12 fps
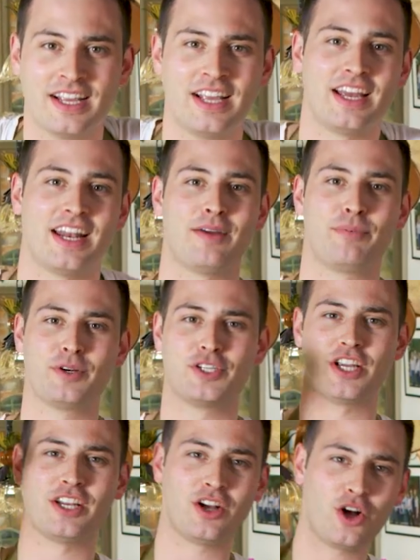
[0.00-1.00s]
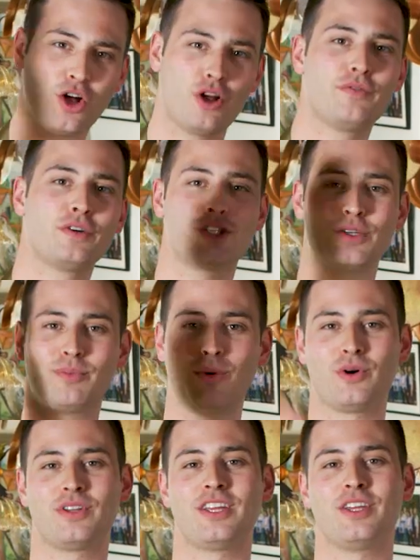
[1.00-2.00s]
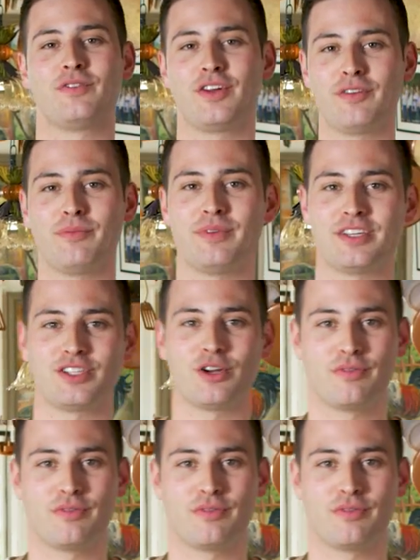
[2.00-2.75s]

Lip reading: And I appreciate all of your support that you've given me so